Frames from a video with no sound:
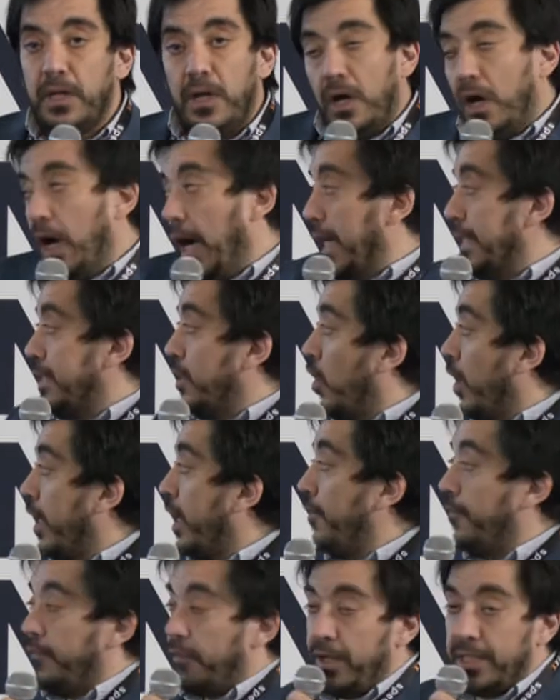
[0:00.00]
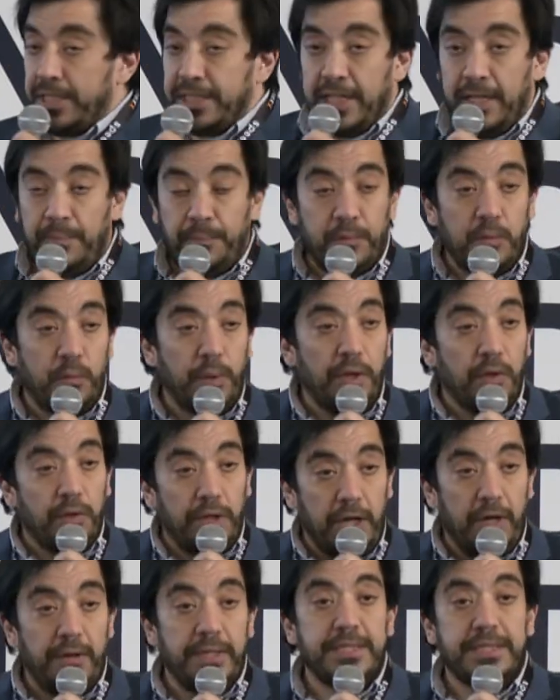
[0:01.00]
Ice hockey, for example, we all
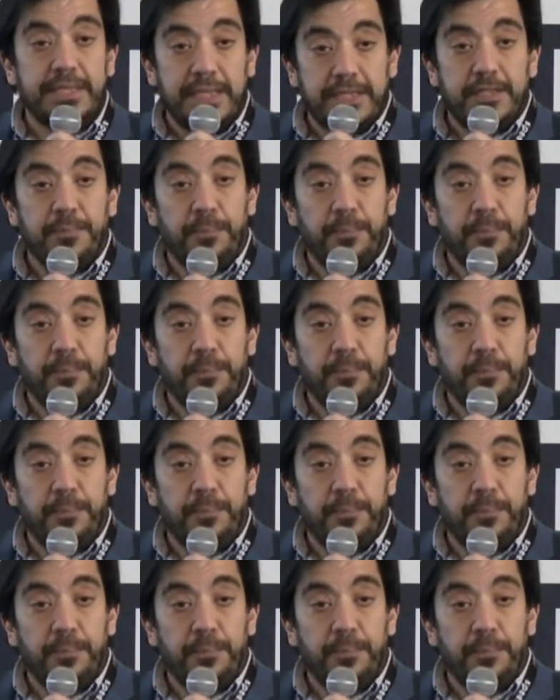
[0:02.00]
know it's